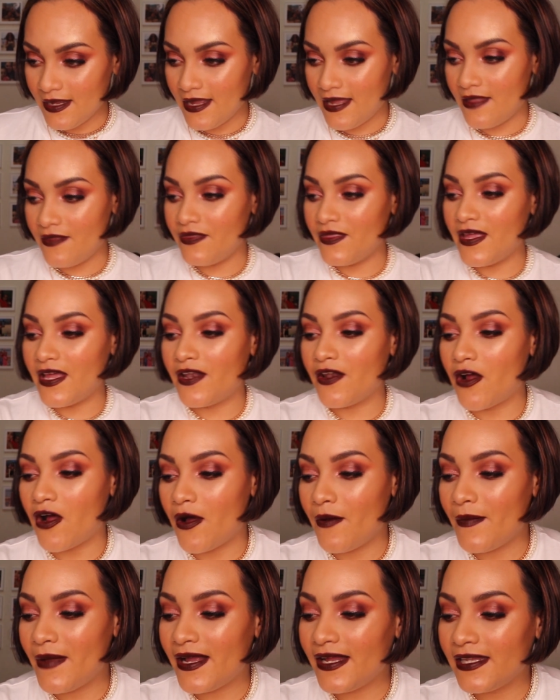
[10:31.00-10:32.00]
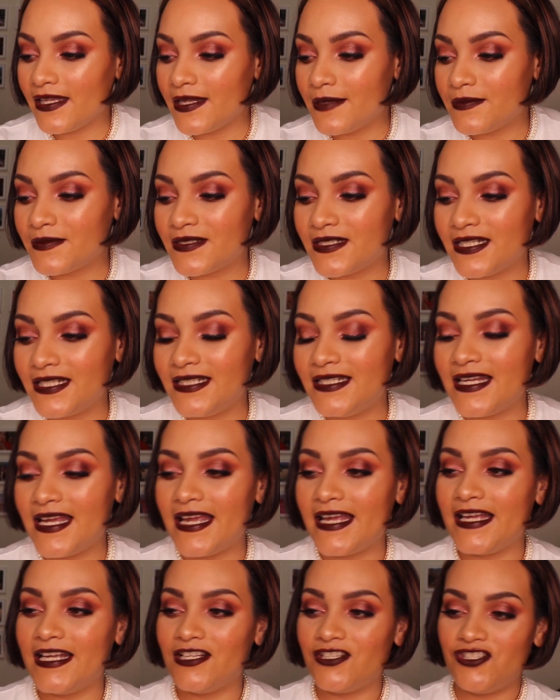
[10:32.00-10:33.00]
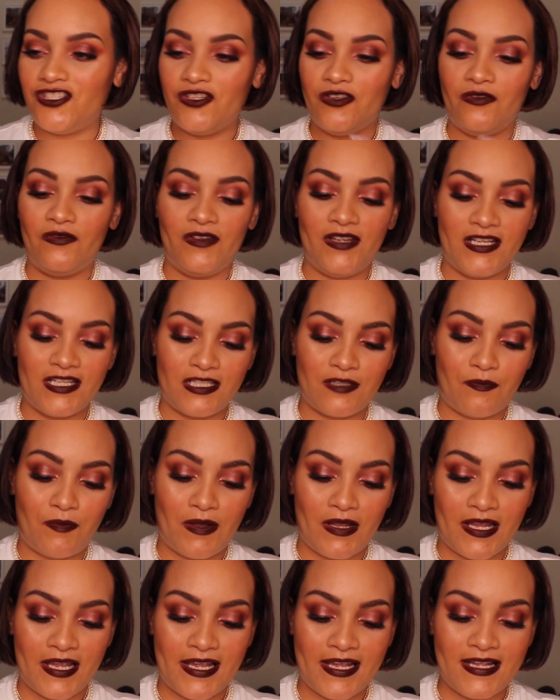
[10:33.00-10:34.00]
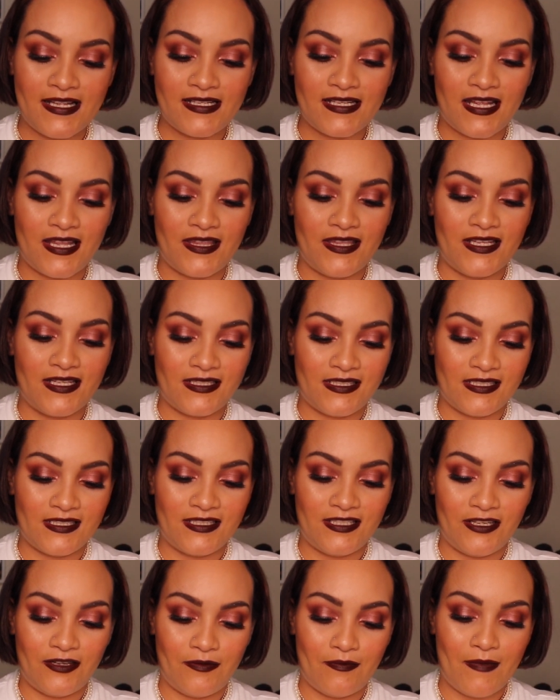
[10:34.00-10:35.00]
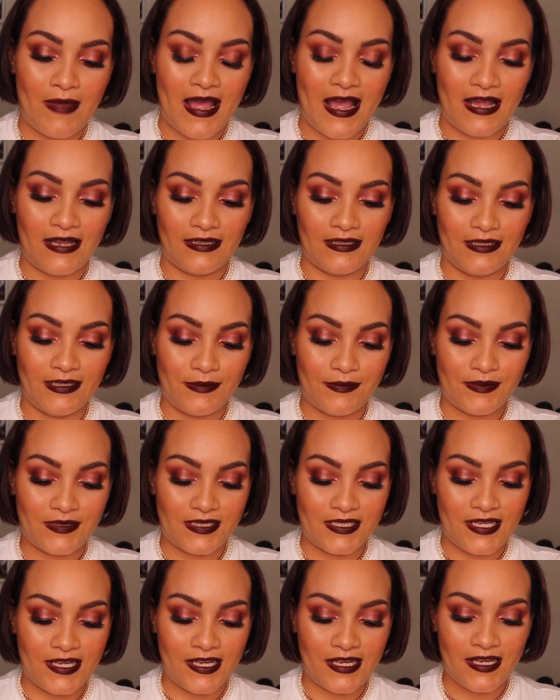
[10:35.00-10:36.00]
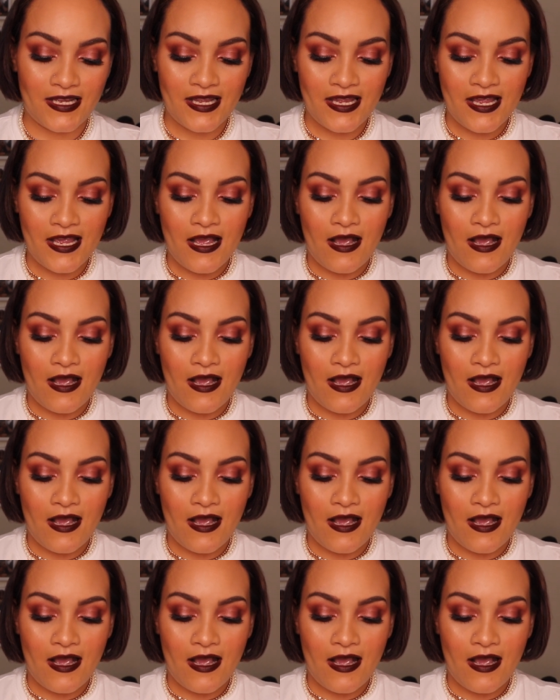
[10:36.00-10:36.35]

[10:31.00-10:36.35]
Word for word: And then on my lips today is Juvia's Place. This is their matte lipstick.